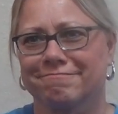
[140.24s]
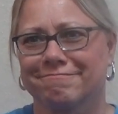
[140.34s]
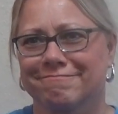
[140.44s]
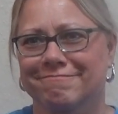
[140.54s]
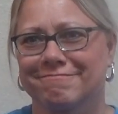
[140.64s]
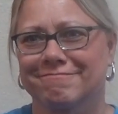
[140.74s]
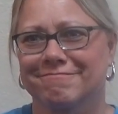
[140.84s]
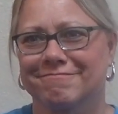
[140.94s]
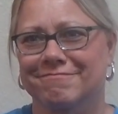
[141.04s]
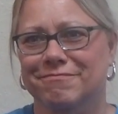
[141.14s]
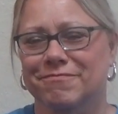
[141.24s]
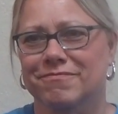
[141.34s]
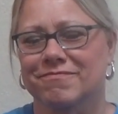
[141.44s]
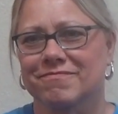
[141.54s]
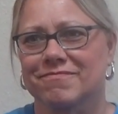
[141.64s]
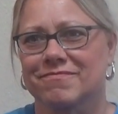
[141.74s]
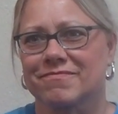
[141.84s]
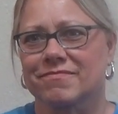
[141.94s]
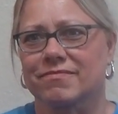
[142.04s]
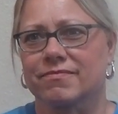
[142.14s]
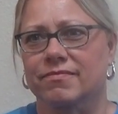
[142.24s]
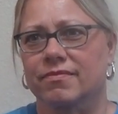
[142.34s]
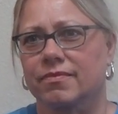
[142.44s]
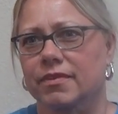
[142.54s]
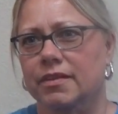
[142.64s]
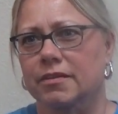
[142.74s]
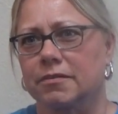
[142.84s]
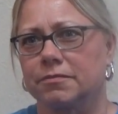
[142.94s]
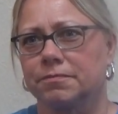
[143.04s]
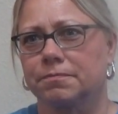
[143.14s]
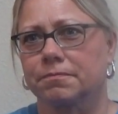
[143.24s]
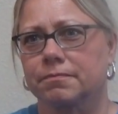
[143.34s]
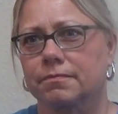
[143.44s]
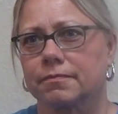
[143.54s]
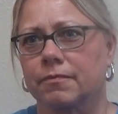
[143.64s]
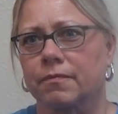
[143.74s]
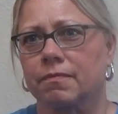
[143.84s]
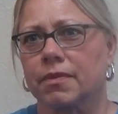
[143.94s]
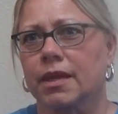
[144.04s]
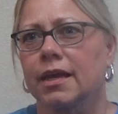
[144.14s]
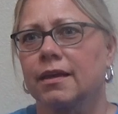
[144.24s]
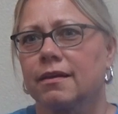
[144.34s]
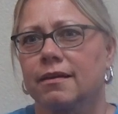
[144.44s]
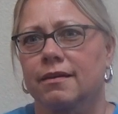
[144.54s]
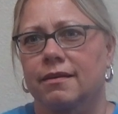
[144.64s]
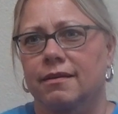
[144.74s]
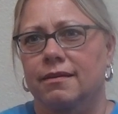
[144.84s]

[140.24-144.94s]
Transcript: Right. And do you take ibuprofen daily, Tylenol daily?